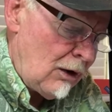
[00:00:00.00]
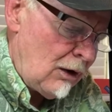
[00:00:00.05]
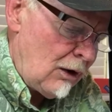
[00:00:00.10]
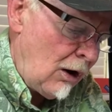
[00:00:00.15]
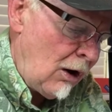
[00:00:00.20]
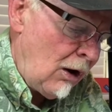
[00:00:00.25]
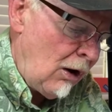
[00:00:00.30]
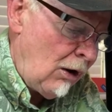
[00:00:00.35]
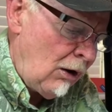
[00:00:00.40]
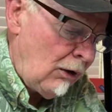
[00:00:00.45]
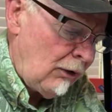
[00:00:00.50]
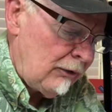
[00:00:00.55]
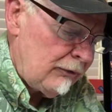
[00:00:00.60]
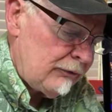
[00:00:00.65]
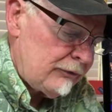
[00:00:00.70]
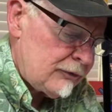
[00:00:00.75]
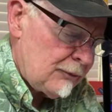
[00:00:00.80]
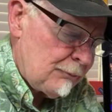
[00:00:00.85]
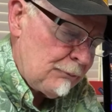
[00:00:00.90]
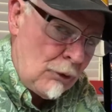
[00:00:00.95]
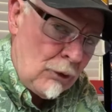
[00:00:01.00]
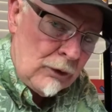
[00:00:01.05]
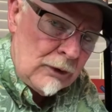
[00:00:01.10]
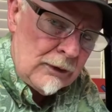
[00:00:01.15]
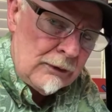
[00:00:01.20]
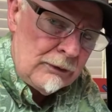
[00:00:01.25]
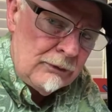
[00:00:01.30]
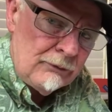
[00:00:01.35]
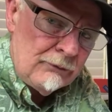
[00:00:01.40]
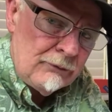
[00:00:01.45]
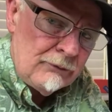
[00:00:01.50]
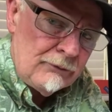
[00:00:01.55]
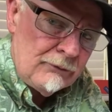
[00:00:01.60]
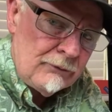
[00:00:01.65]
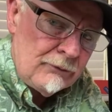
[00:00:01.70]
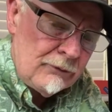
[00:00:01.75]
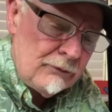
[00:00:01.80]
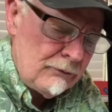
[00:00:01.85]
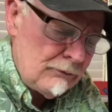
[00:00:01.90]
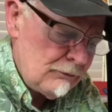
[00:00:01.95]
all supported.
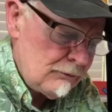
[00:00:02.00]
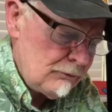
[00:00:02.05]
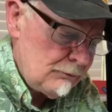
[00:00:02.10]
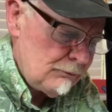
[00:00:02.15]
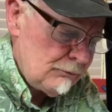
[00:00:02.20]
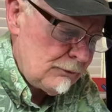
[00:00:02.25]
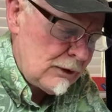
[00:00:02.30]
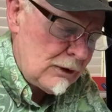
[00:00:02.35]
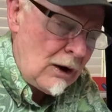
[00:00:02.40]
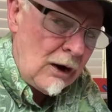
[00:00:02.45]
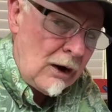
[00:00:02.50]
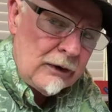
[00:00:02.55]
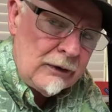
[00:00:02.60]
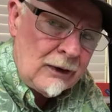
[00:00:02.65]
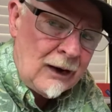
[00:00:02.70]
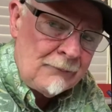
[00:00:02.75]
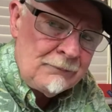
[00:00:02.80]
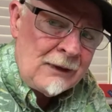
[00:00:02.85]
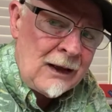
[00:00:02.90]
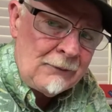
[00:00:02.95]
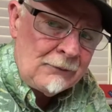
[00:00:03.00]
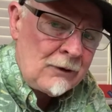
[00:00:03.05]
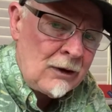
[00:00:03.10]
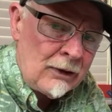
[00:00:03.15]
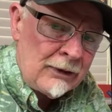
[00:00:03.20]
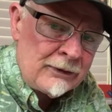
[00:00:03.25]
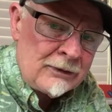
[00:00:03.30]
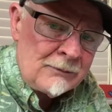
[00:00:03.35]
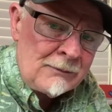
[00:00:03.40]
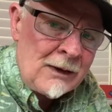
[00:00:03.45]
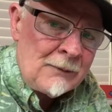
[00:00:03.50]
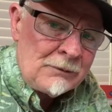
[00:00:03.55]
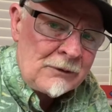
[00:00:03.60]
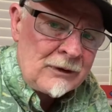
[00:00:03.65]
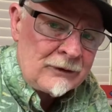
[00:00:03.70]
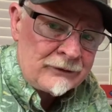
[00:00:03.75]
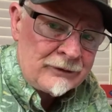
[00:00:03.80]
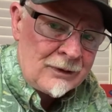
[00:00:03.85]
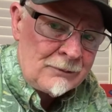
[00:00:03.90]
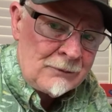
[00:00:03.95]
Because I'm not calling them out
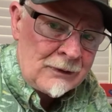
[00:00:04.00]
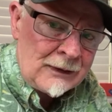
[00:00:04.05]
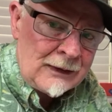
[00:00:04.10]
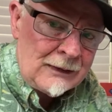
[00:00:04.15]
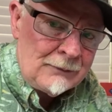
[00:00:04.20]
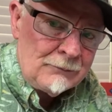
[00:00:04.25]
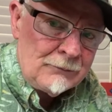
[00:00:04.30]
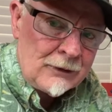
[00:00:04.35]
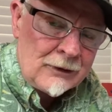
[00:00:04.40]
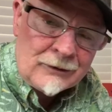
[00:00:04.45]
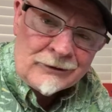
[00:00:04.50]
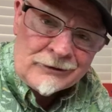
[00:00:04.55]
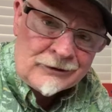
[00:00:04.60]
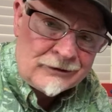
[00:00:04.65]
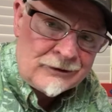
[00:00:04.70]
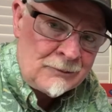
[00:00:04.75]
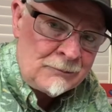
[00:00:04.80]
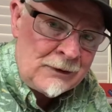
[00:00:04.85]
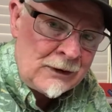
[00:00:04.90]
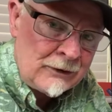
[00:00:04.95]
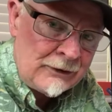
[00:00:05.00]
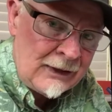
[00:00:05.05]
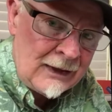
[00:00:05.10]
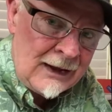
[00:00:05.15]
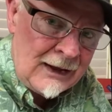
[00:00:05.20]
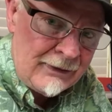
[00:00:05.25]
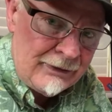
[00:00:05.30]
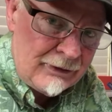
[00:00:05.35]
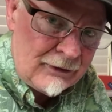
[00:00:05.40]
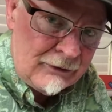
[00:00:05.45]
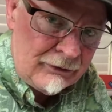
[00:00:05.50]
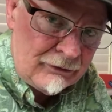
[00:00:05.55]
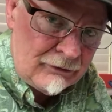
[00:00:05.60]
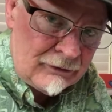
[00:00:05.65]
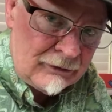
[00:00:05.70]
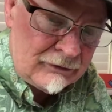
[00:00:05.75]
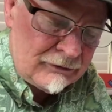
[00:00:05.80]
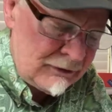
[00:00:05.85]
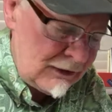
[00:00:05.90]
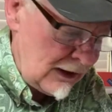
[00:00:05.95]
because of the money, because there's some here that
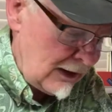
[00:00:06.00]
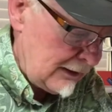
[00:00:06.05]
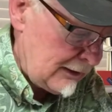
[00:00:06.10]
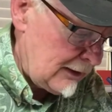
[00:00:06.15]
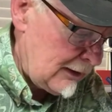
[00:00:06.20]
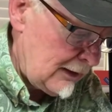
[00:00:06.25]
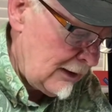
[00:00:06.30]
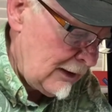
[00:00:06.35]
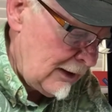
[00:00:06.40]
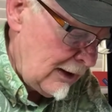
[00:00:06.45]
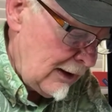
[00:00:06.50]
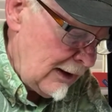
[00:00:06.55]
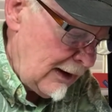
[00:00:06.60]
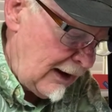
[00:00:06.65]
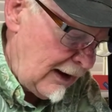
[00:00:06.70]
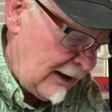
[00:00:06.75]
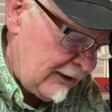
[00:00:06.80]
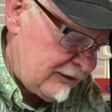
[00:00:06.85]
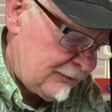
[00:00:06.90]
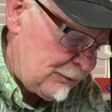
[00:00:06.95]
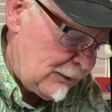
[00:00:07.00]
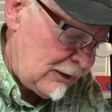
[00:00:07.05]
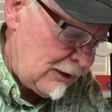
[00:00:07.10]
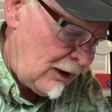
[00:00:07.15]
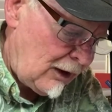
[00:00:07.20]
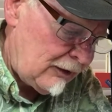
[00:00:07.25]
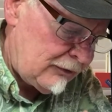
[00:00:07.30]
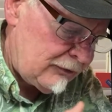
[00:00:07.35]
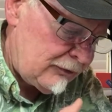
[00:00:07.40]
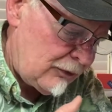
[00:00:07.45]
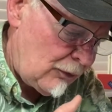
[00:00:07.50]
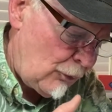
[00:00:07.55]
it's not. It's because of the